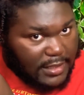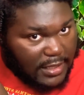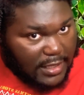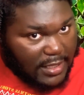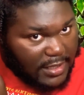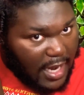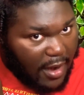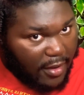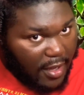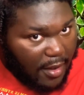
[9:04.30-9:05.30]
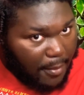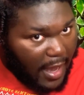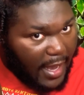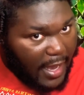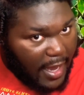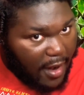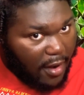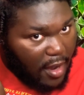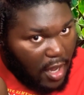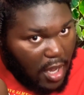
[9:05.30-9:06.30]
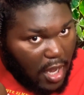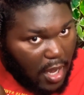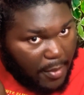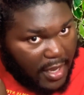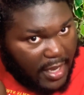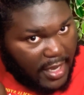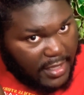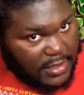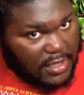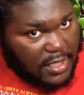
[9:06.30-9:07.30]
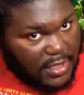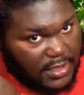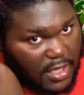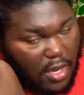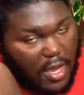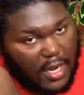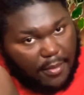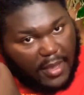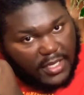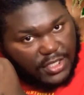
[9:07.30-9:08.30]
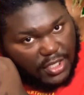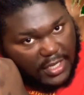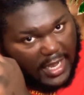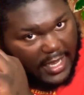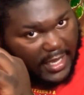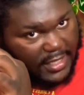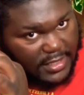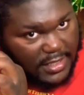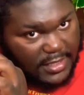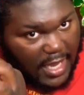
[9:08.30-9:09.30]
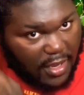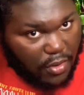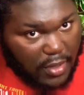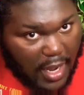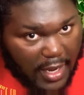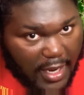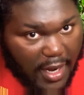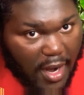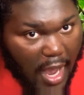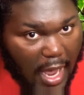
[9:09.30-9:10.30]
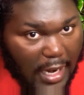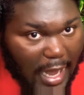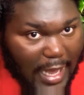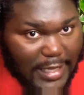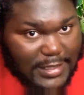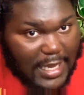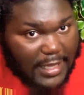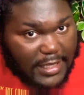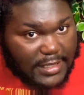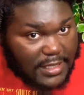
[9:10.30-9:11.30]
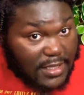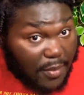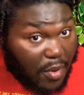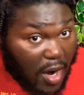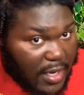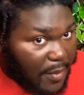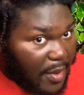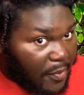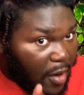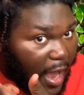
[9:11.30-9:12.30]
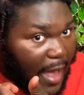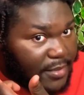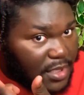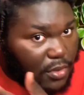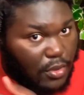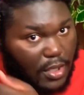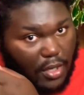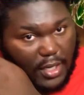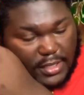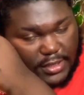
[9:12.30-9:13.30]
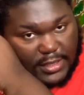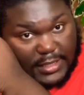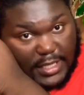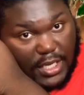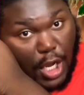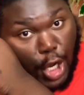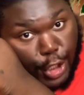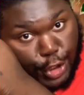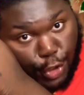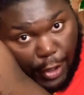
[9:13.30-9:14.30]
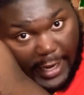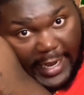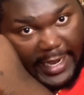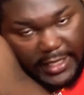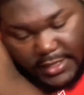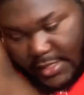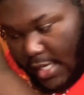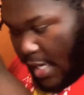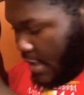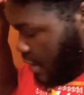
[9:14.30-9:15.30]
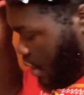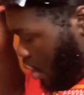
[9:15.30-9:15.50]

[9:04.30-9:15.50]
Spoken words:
to this area of my hair, it is good to go ahead and make sure that it is detangled down here. Like I said, this is the part that people are absolutely gonna see, your ends. So